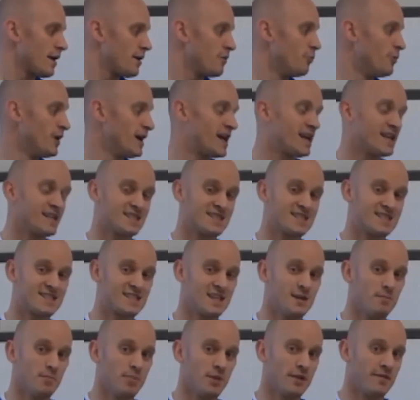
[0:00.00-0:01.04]
We can
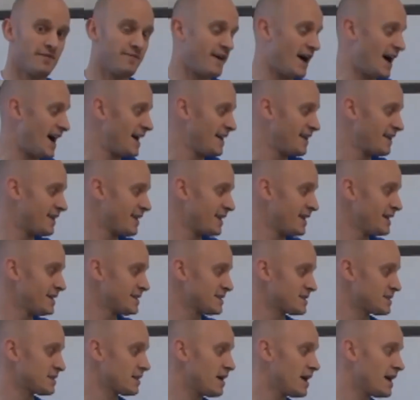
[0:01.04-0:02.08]
simplify
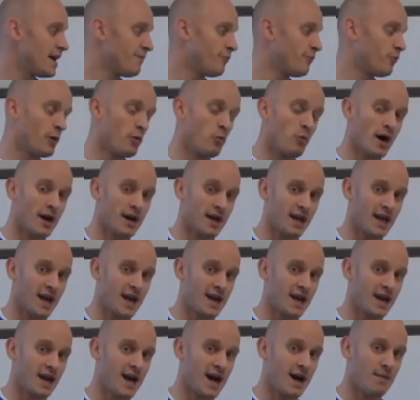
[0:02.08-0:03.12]
this if we want to get
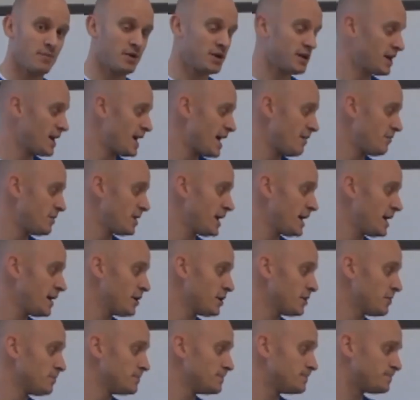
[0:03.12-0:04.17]
a common
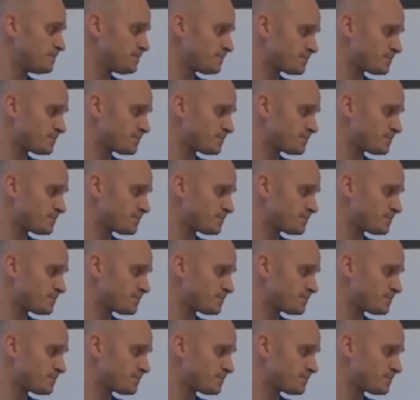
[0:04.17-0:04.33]
denominator.